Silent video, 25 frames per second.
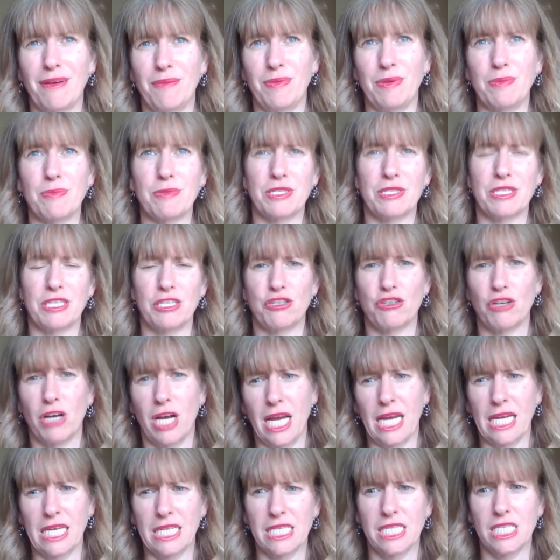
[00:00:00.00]
And people say
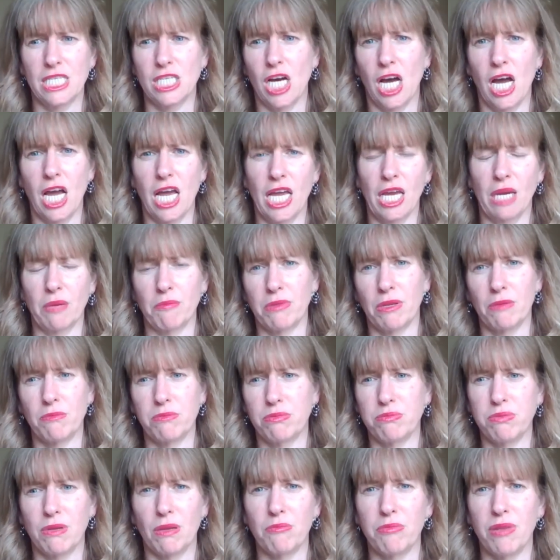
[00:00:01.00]
trying is dying, blah,
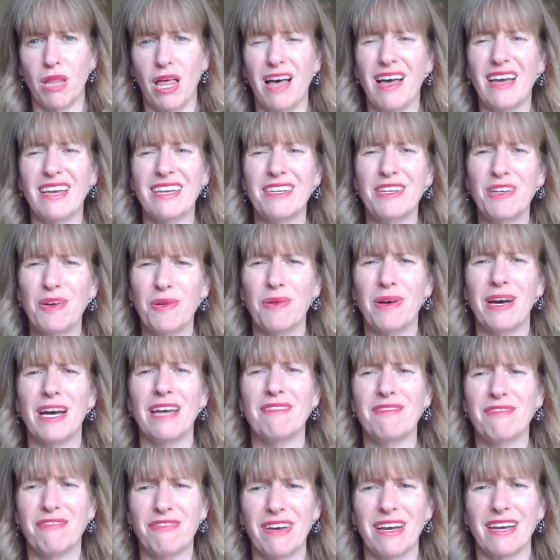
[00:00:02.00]
blah, blah. You know
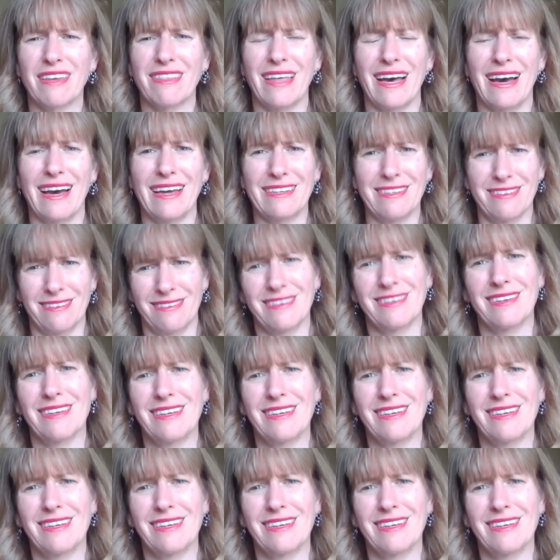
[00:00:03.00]
what? Fuck that.